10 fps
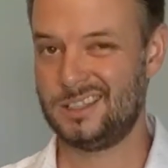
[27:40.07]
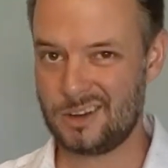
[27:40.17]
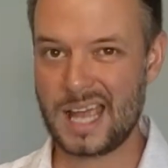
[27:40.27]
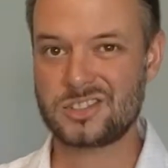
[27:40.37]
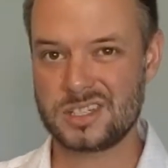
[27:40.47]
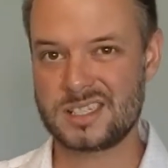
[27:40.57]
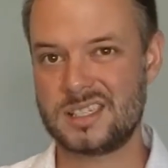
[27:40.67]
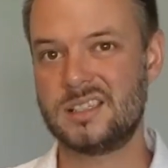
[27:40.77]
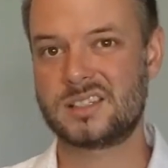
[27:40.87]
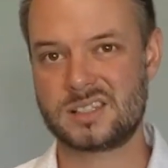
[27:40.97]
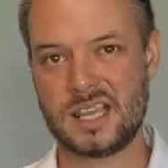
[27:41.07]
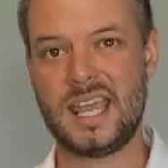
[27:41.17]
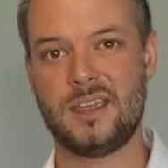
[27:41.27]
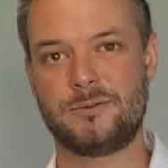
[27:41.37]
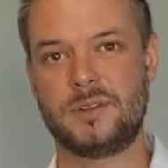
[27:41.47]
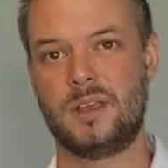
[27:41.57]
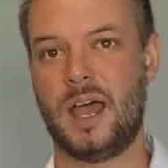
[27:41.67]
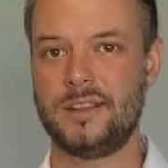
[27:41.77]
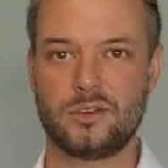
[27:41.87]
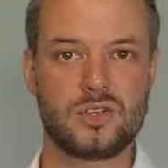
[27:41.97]
you're actually still a slave,
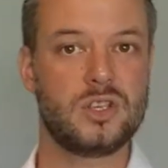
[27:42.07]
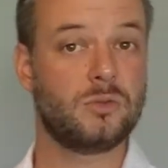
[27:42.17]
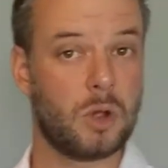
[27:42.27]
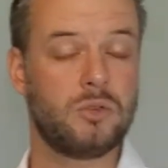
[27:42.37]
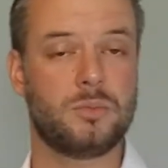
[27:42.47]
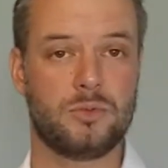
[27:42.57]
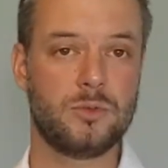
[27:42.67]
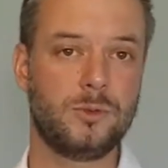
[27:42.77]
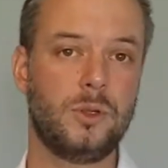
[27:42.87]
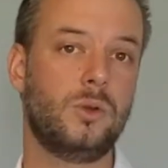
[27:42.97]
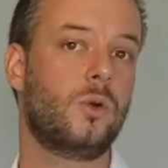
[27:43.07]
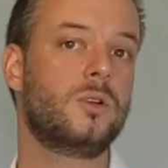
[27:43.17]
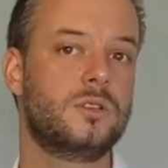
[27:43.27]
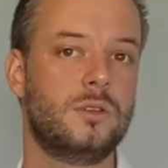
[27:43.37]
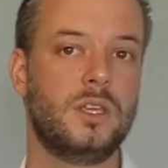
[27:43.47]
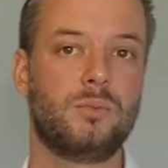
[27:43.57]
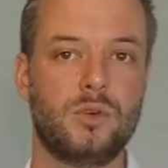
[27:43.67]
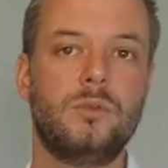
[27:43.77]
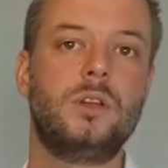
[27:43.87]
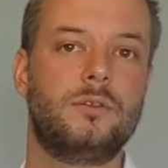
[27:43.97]
either to your own approval or to the
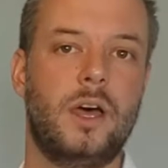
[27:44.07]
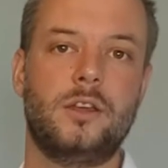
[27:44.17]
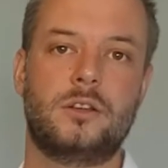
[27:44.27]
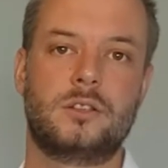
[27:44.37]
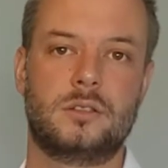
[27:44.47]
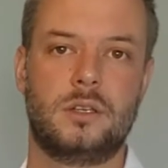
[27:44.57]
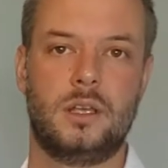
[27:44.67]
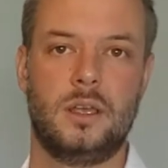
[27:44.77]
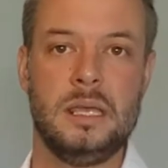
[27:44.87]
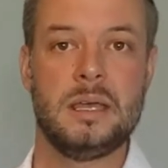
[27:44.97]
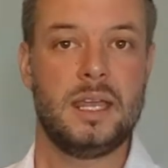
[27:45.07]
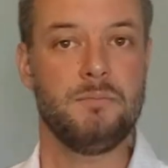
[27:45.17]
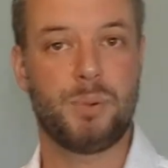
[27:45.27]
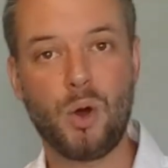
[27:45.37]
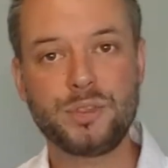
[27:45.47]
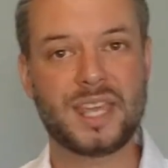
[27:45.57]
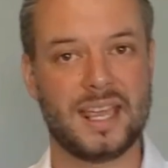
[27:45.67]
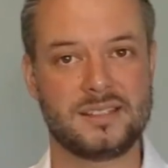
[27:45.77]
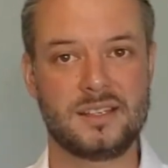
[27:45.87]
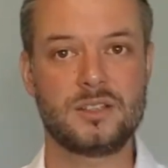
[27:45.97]
approval of others. In both
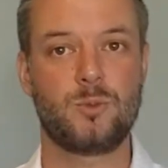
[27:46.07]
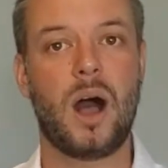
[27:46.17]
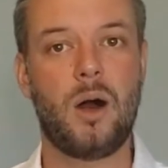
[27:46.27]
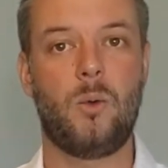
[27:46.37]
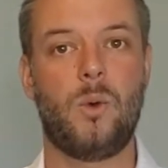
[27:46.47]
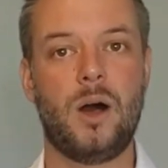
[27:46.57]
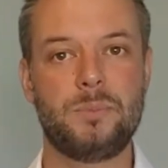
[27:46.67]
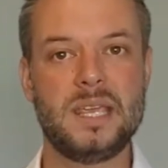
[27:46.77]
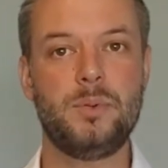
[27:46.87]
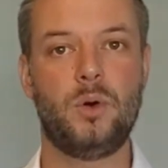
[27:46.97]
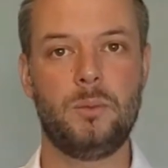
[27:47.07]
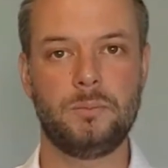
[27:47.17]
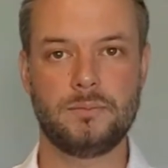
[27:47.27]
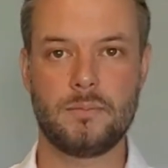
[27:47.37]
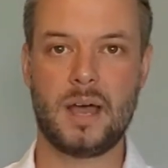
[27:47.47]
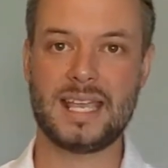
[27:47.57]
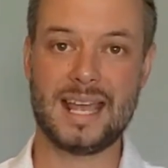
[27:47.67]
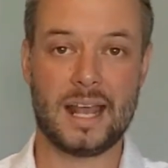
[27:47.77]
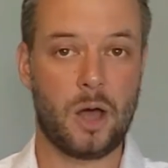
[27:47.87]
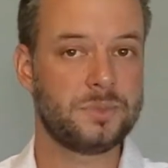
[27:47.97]
cases, while people might
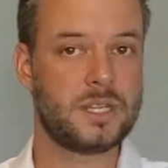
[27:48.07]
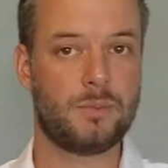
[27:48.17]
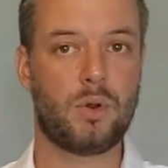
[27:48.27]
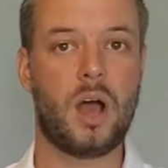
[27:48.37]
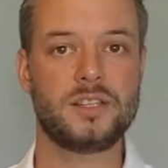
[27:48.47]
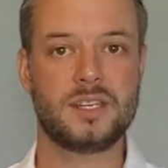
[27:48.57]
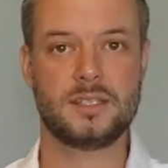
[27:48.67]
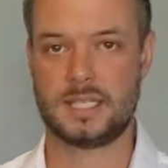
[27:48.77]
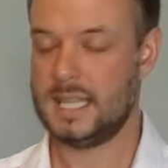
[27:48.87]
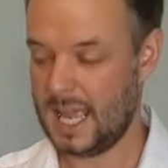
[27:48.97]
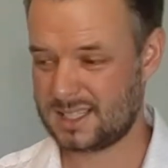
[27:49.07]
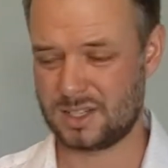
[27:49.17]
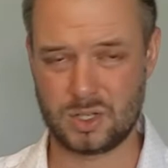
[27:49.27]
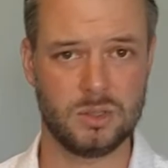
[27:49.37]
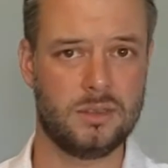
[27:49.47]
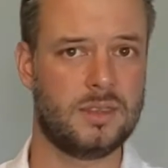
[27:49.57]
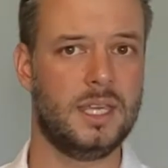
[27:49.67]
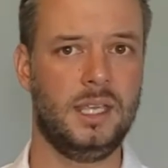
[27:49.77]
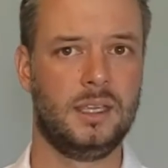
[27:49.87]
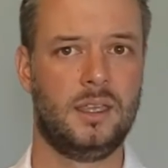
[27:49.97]
get helped in the process, and that's a good
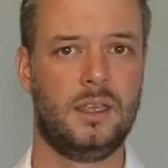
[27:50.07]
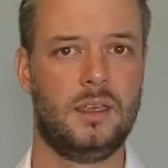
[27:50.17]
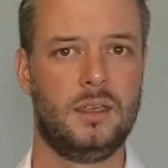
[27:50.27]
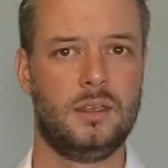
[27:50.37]
thing,